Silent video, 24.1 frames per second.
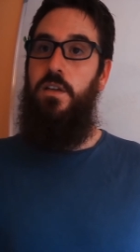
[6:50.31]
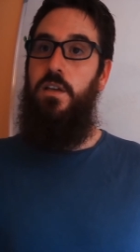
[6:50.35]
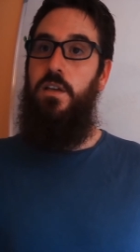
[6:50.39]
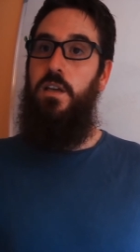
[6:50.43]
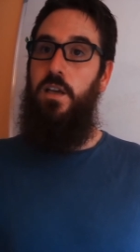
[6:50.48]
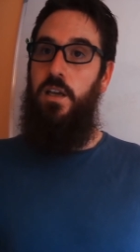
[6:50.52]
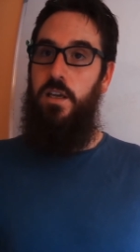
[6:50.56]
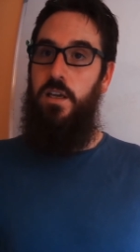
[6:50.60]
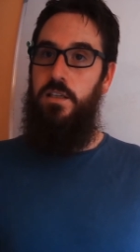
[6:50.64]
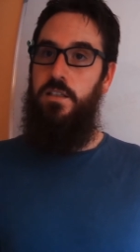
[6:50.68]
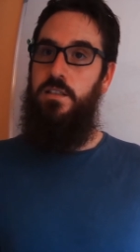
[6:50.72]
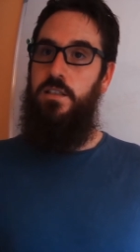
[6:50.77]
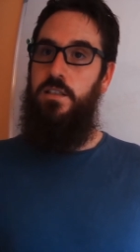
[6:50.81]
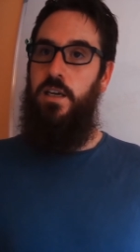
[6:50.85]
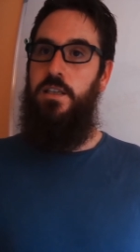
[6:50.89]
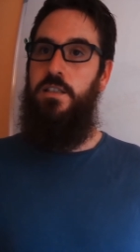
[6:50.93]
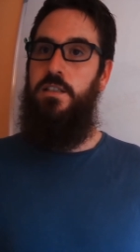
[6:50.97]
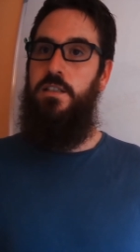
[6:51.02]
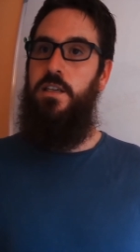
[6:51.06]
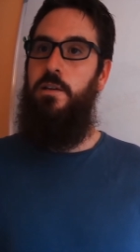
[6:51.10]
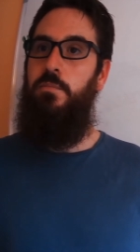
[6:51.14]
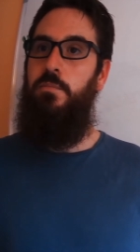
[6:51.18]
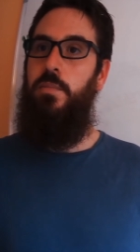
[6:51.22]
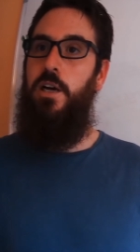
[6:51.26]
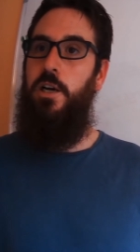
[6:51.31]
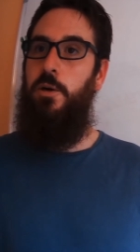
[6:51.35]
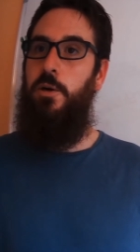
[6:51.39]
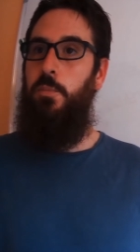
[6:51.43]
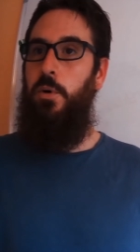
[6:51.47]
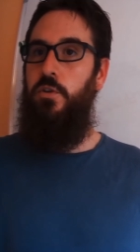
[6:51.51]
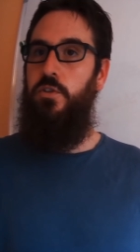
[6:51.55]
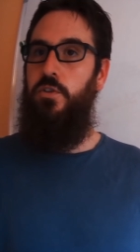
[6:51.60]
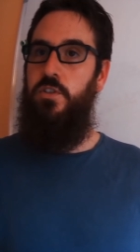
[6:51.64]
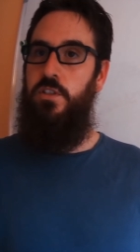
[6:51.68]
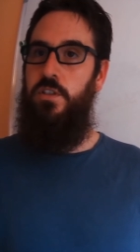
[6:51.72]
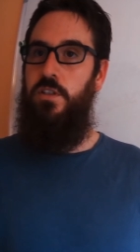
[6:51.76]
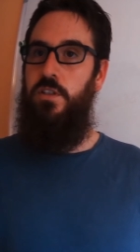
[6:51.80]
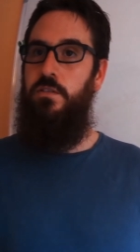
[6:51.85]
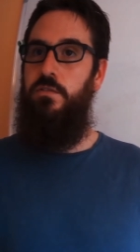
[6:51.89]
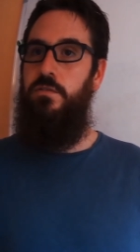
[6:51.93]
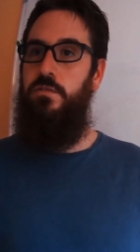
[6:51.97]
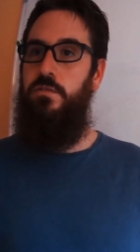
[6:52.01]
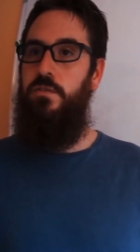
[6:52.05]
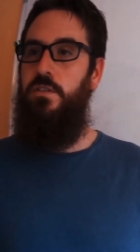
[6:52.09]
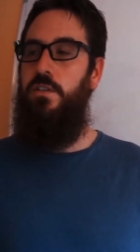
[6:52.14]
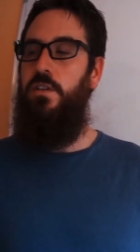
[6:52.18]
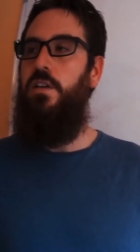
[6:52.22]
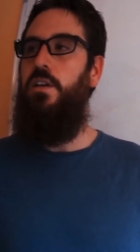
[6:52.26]
his test came back positive,
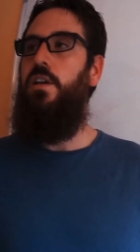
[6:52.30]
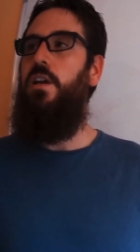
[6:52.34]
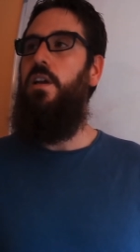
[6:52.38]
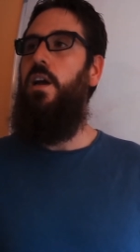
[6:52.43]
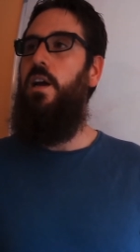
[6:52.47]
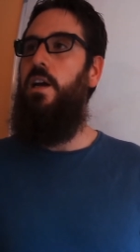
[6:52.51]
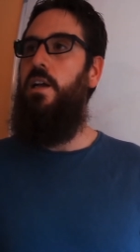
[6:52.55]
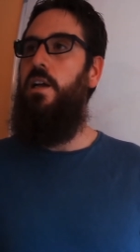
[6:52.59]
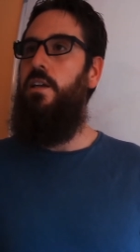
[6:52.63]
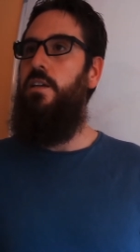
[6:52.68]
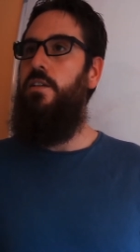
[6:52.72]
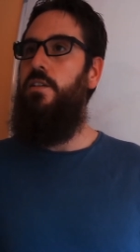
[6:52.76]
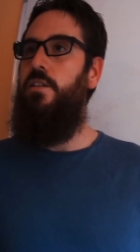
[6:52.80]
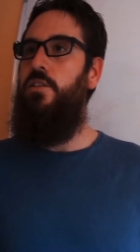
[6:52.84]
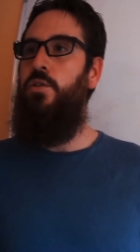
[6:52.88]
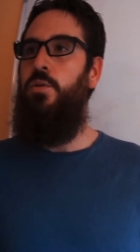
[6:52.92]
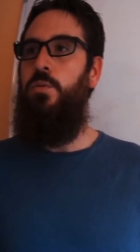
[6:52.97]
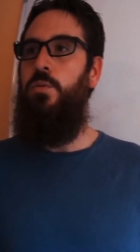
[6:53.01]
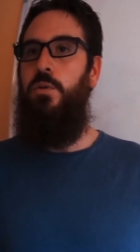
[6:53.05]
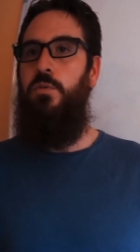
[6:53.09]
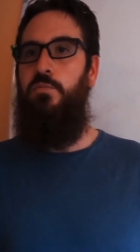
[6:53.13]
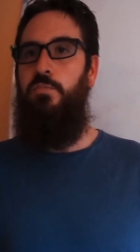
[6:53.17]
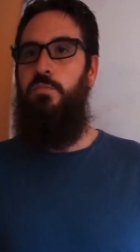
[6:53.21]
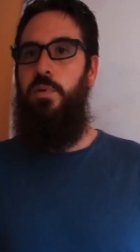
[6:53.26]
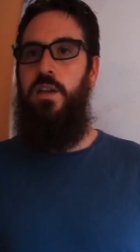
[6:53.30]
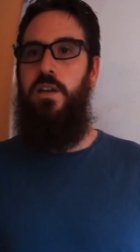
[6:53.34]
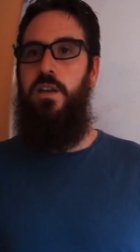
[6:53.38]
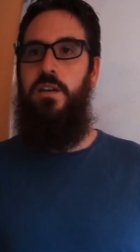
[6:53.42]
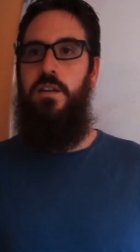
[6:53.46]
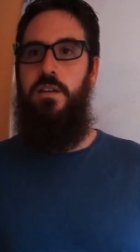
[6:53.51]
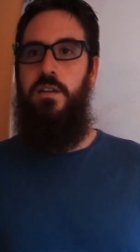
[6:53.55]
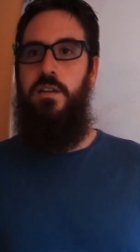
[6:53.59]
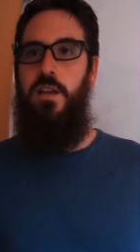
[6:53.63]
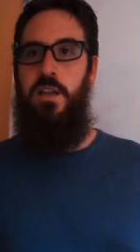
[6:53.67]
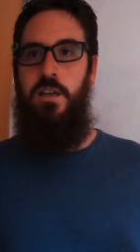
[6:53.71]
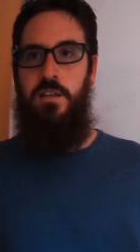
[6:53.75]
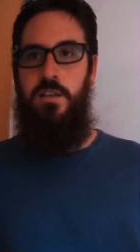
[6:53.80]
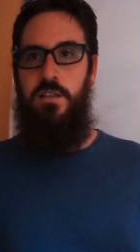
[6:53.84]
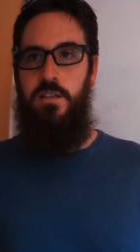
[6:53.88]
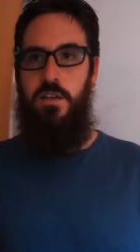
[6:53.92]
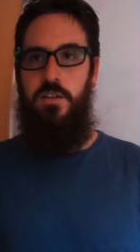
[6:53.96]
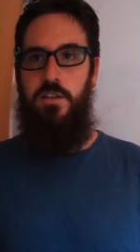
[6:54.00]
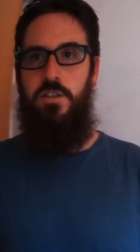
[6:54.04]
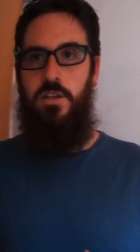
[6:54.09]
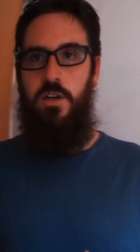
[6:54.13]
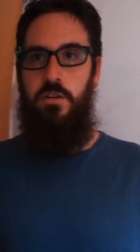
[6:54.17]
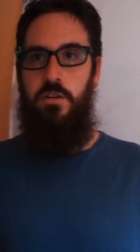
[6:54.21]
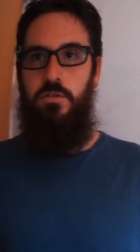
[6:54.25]
and to have been in such
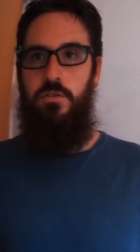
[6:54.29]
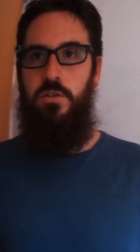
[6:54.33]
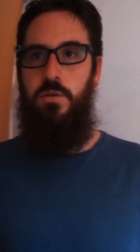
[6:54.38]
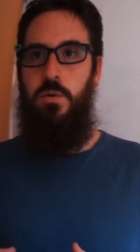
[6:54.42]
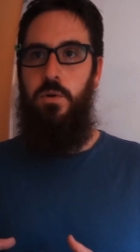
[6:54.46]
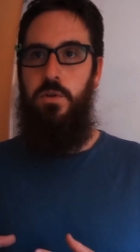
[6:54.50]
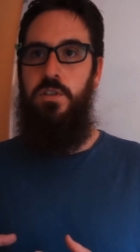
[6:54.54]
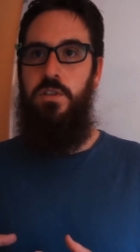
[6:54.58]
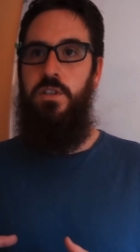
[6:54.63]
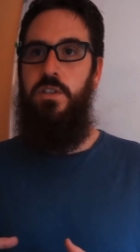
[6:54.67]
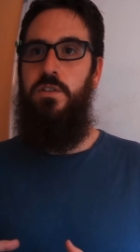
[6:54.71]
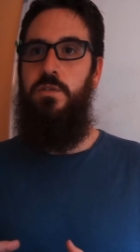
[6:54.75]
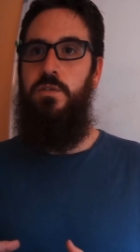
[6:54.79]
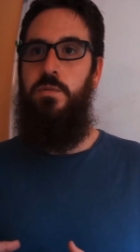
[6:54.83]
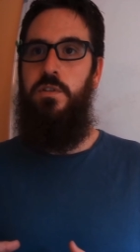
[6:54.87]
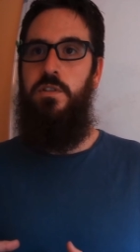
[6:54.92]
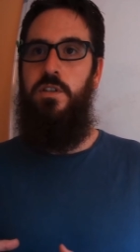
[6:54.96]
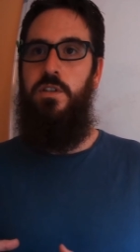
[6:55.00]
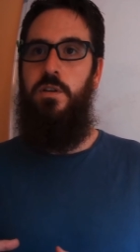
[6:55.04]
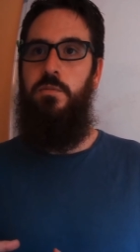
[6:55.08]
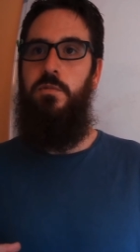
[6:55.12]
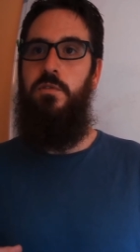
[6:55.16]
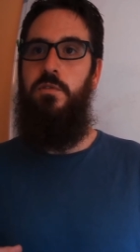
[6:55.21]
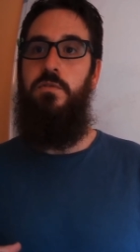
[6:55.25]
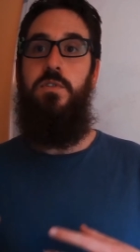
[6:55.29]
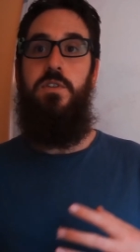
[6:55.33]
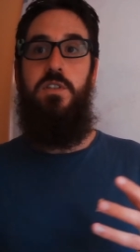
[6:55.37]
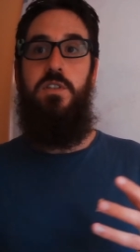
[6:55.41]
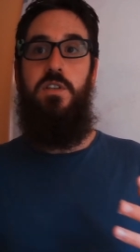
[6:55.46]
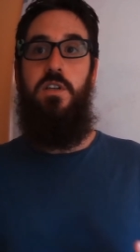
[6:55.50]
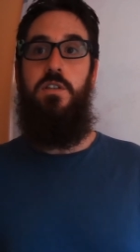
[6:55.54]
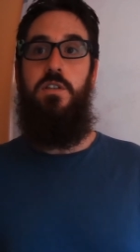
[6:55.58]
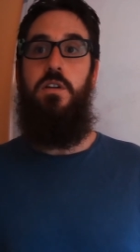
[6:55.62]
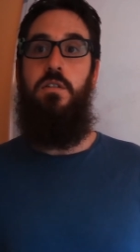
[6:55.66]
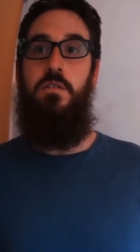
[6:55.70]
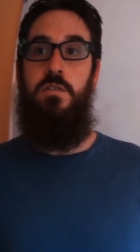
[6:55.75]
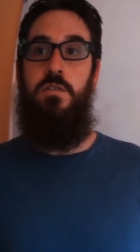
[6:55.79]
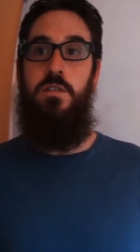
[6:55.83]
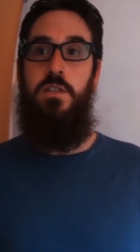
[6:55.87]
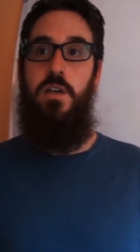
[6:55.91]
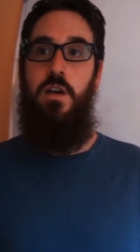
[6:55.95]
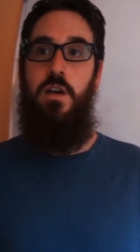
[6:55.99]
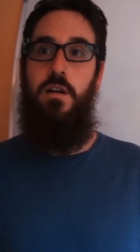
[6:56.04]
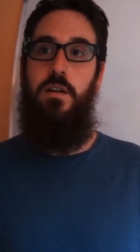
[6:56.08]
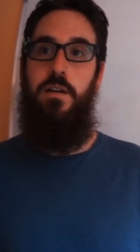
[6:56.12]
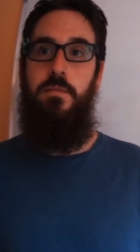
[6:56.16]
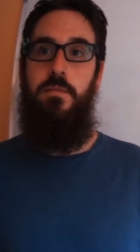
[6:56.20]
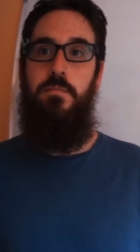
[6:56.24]
close quarters with someone for such a long
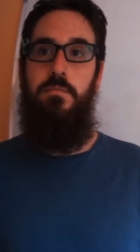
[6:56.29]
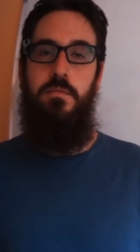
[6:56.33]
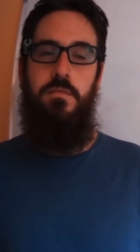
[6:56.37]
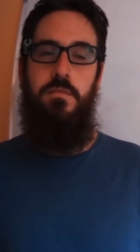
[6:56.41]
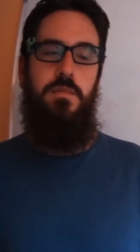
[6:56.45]
time,